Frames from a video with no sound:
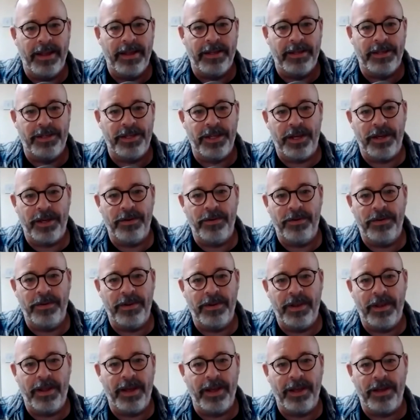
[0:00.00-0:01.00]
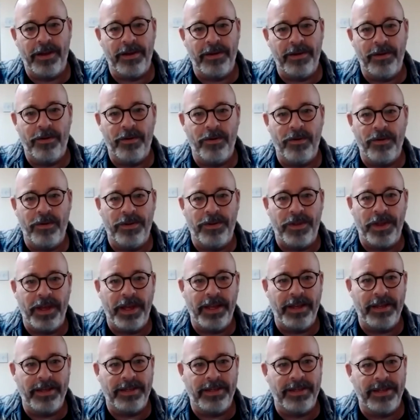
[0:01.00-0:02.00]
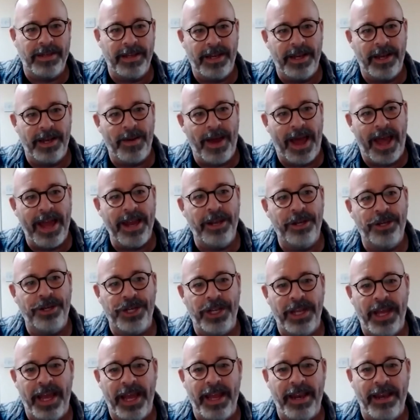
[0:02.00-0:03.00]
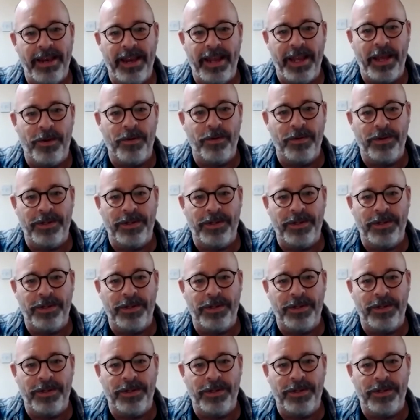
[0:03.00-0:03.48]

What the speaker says: So, like all things, you know, energy in equals